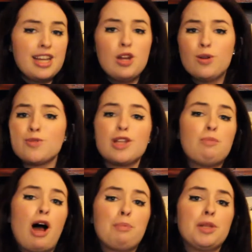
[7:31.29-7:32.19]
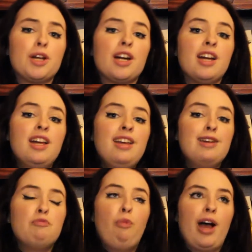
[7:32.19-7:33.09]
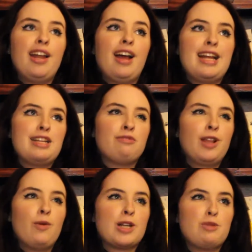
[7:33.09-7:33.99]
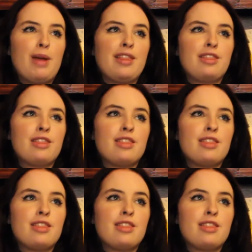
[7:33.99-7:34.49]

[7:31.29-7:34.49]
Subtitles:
I know it's really popular, but I didn't really want to spend